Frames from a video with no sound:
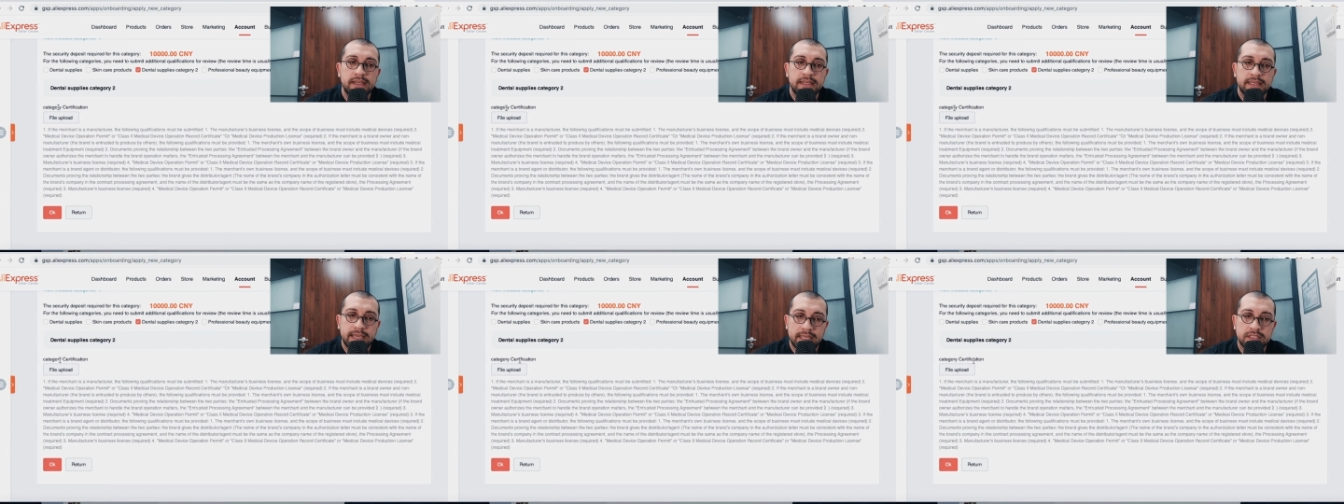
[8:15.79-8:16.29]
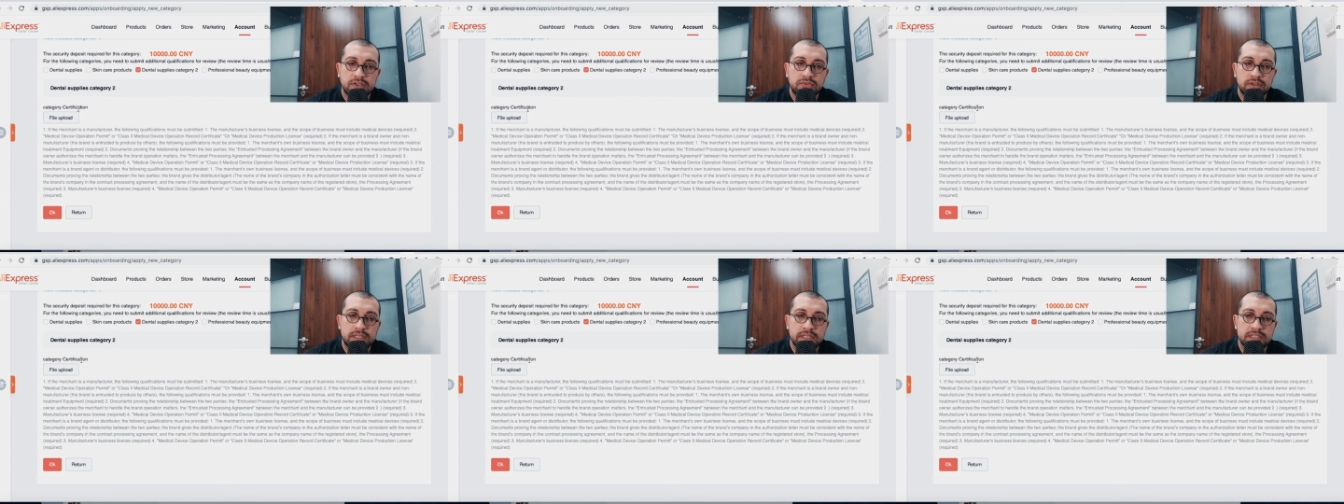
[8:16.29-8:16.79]

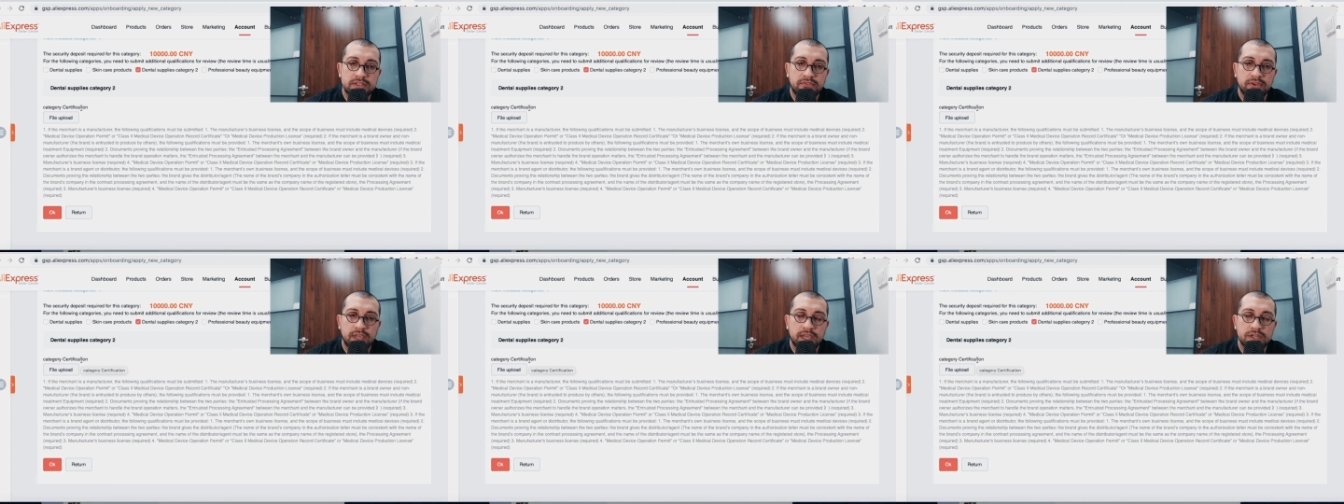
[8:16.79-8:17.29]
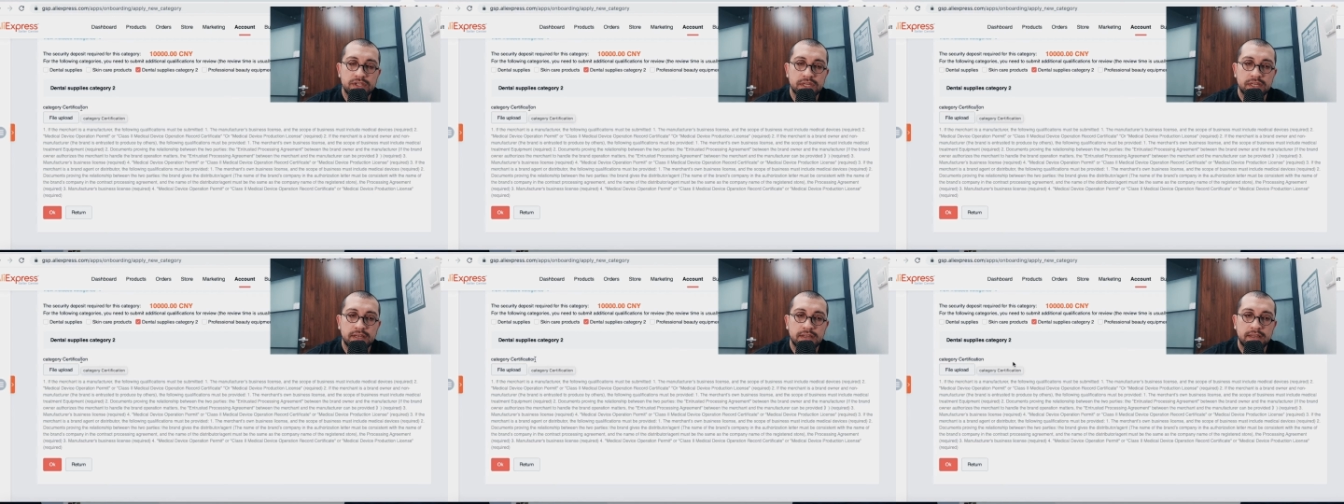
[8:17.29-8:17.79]
category
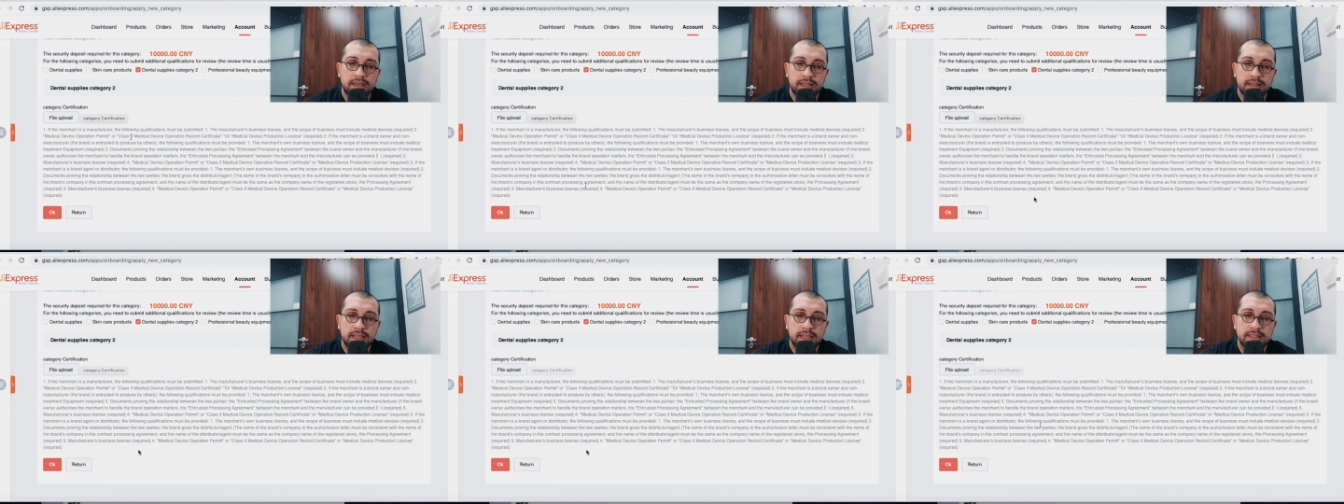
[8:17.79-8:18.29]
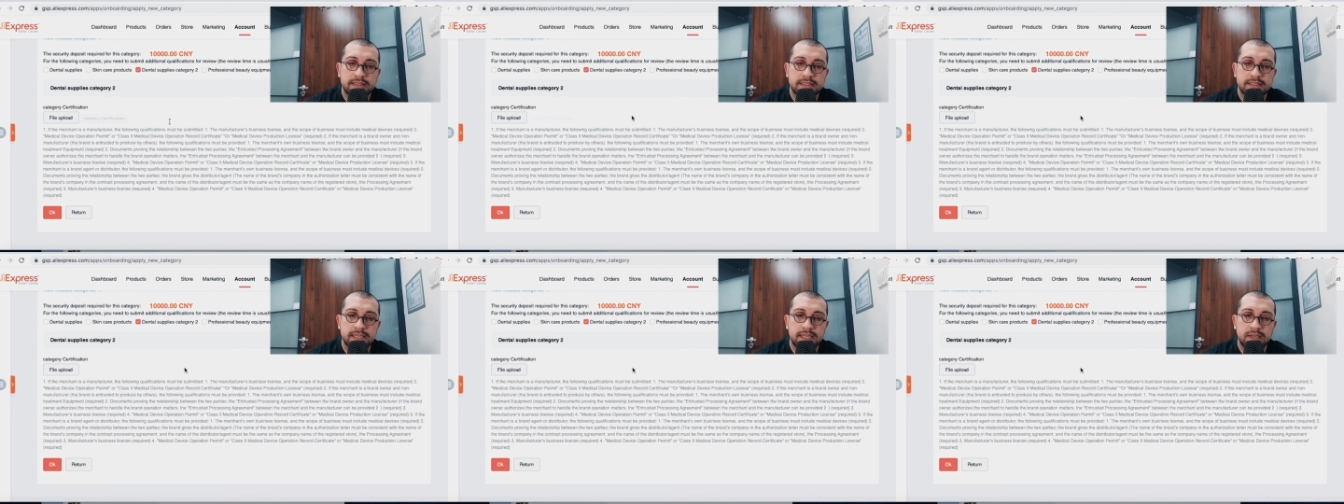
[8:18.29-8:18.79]
classification and then
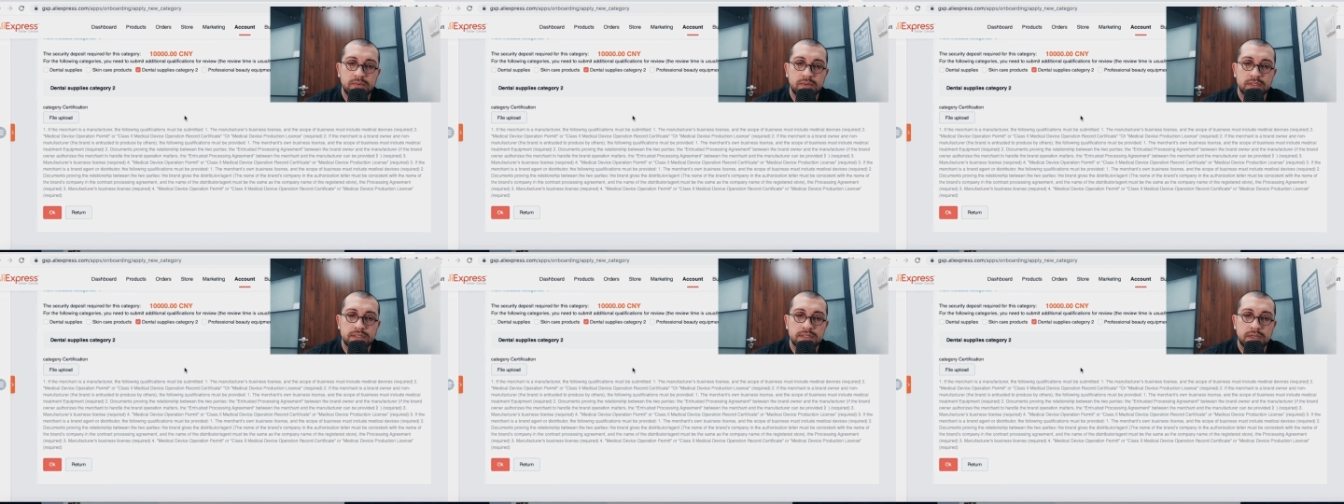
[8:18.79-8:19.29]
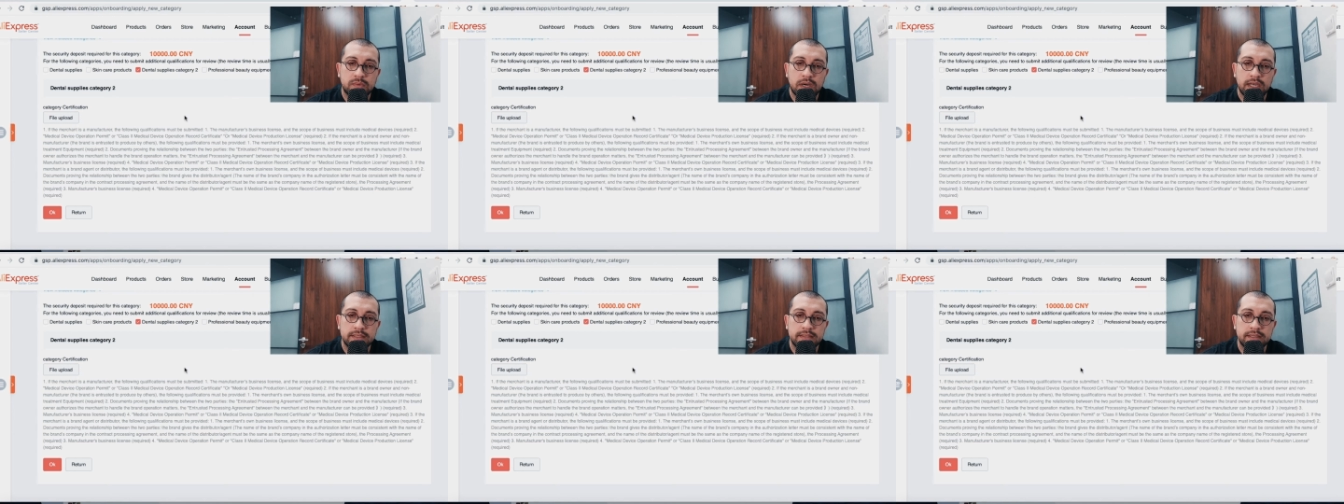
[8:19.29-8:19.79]
see what's
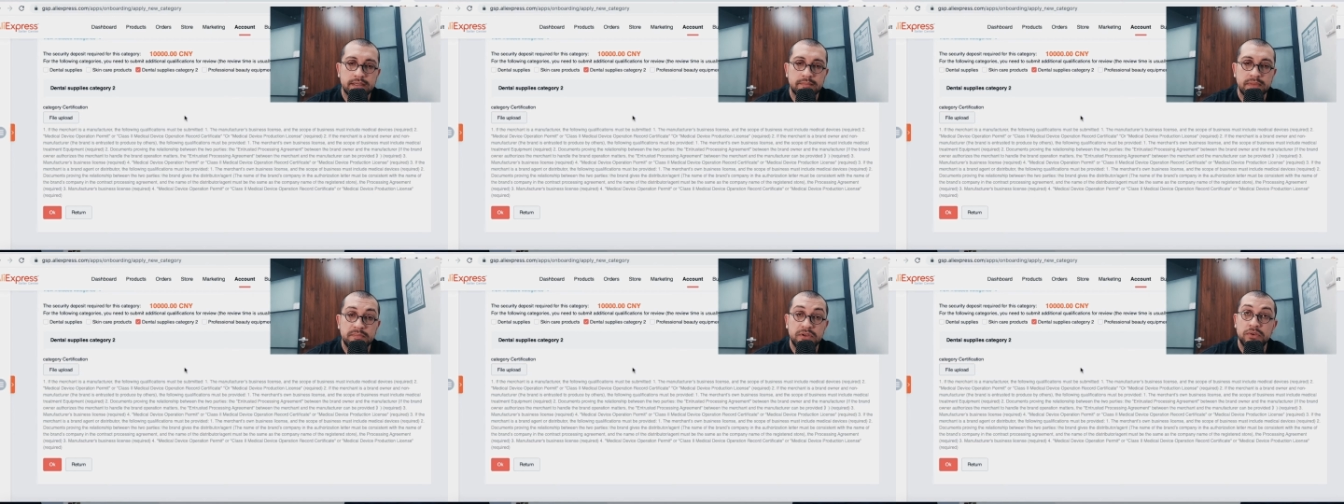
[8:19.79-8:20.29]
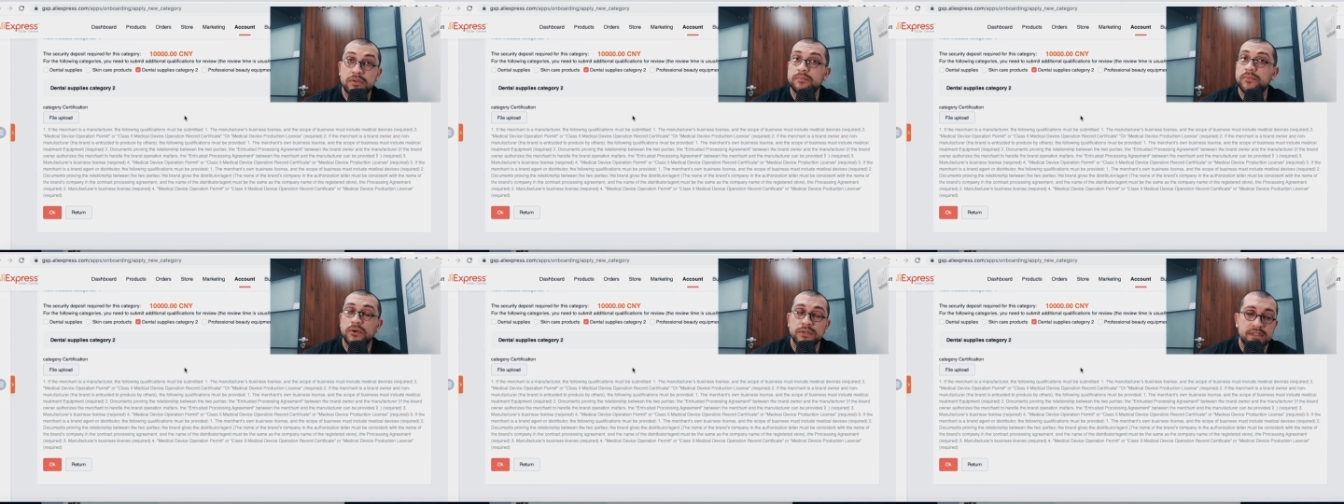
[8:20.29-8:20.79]
required here. Maybe you can
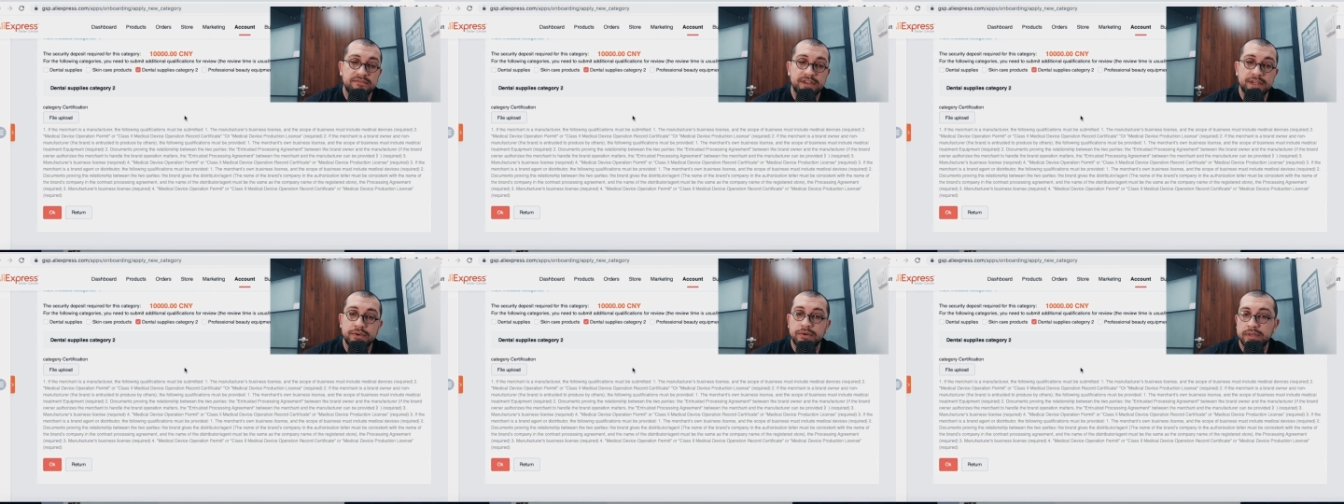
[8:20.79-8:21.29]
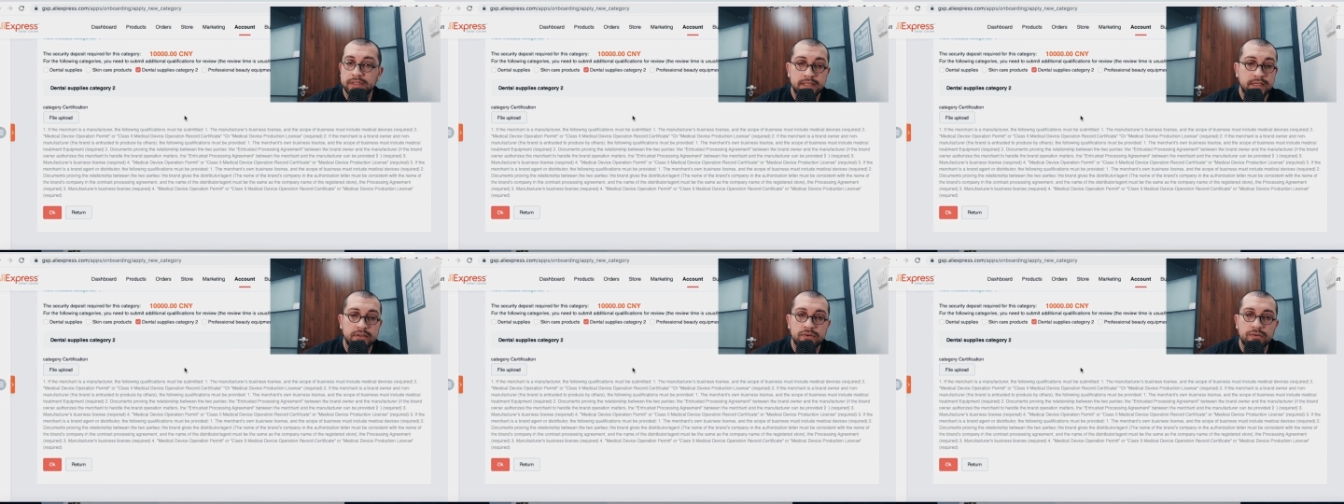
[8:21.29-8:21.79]
pause the video and
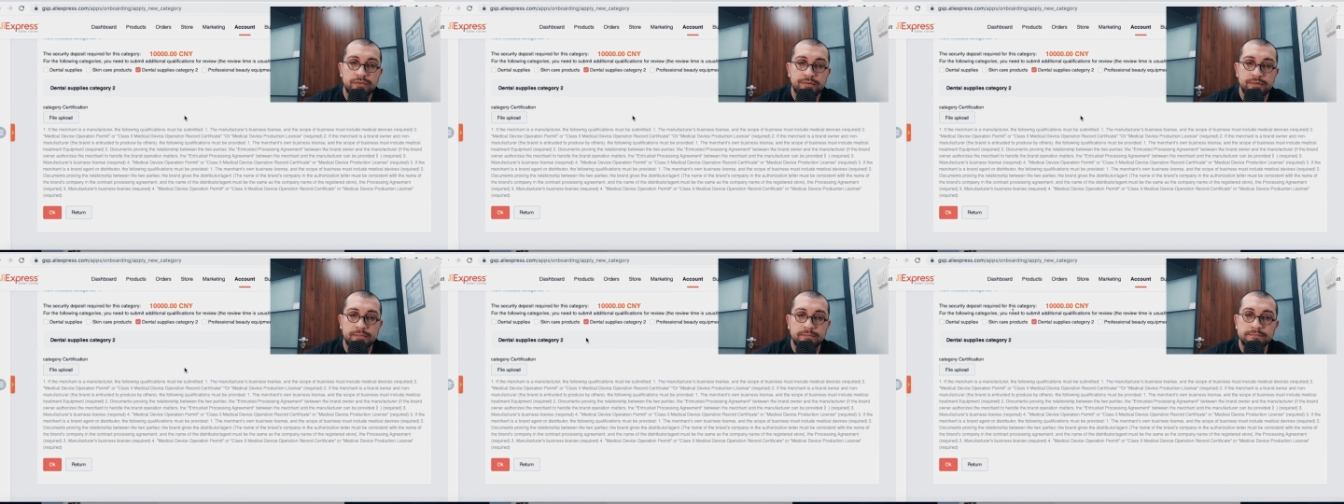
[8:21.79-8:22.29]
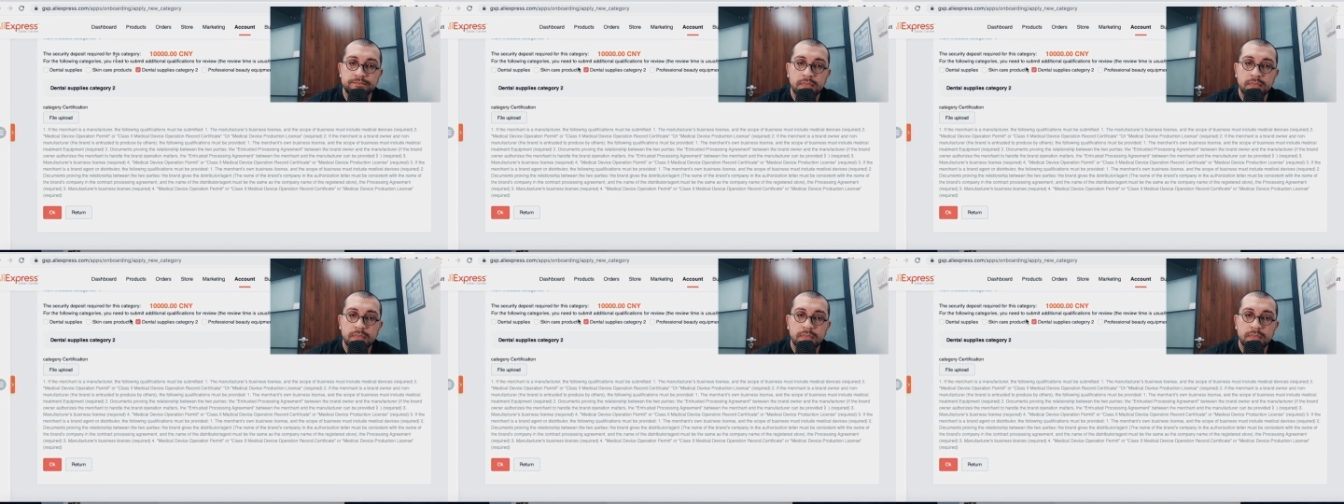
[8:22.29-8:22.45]
then go through.